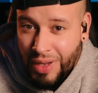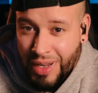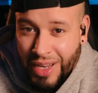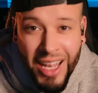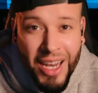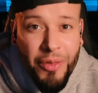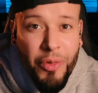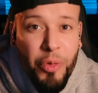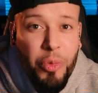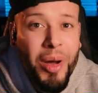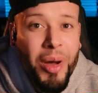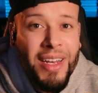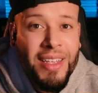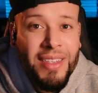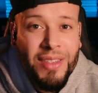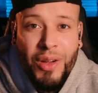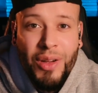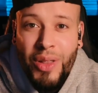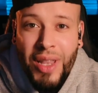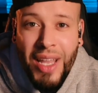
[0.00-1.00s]
Not everybody's
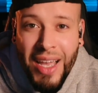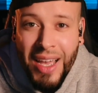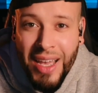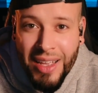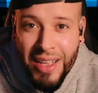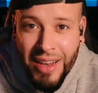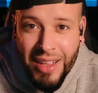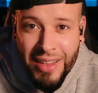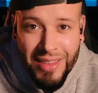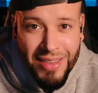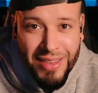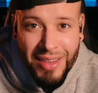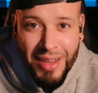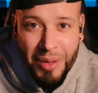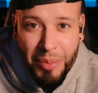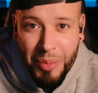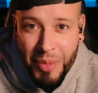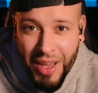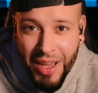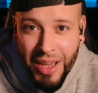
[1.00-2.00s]
online at the
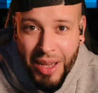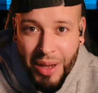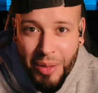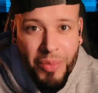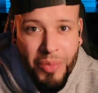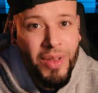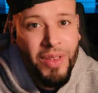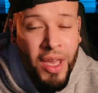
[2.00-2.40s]
same time.